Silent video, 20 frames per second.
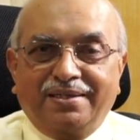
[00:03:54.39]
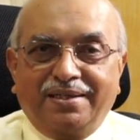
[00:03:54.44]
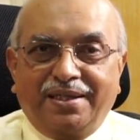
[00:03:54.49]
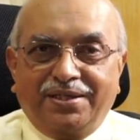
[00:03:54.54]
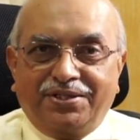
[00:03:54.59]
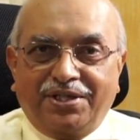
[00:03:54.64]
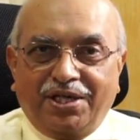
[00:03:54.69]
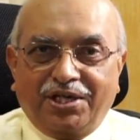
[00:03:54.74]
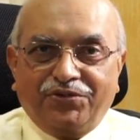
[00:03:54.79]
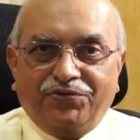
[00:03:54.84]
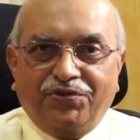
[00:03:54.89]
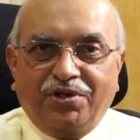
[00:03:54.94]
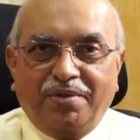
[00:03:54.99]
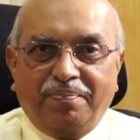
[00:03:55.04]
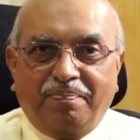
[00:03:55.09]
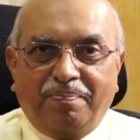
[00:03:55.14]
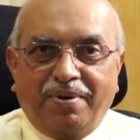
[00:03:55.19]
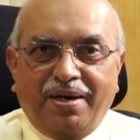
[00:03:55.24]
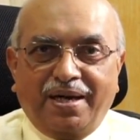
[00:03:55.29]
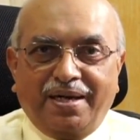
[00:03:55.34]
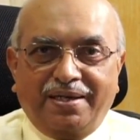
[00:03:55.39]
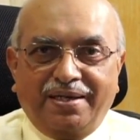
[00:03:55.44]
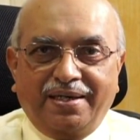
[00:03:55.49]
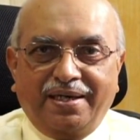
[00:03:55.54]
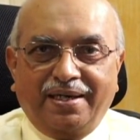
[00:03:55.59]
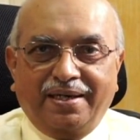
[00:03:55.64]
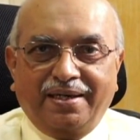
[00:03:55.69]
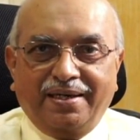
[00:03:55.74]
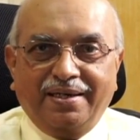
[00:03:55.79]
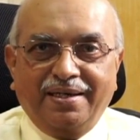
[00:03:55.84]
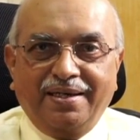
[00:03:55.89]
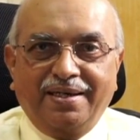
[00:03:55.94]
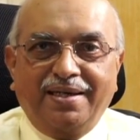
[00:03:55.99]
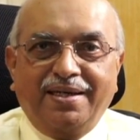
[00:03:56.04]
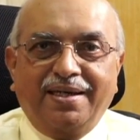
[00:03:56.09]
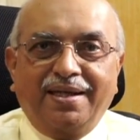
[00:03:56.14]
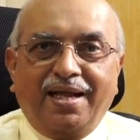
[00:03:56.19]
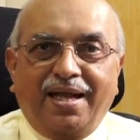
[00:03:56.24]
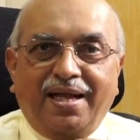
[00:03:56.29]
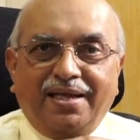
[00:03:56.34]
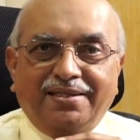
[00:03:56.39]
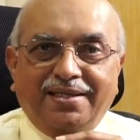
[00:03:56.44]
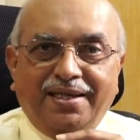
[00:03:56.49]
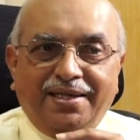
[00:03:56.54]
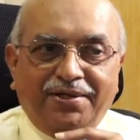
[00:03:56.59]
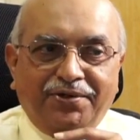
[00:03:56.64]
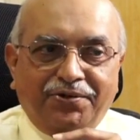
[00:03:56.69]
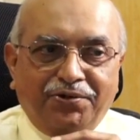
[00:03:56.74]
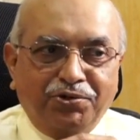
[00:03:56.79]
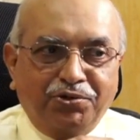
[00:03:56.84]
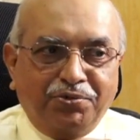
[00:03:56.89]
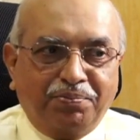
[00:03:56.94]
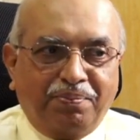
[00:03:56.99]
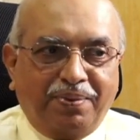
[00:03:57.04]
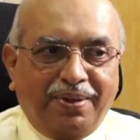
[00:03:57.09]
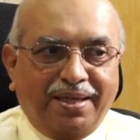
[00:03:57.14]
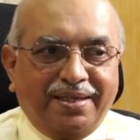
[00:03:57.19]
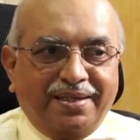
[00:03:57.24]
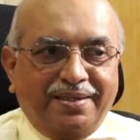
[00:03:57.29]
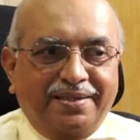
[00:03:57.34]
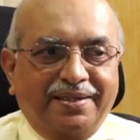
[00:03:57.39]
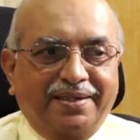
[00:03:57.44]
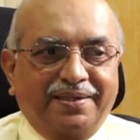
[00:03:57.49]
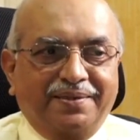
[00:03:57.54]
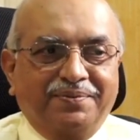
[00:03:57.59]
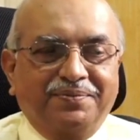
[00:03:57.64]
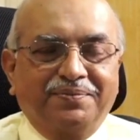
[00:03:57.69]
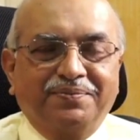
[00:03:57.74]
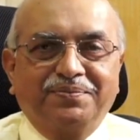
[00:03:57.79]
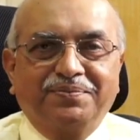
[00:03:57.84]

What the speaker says: the sexual partner is a true partner.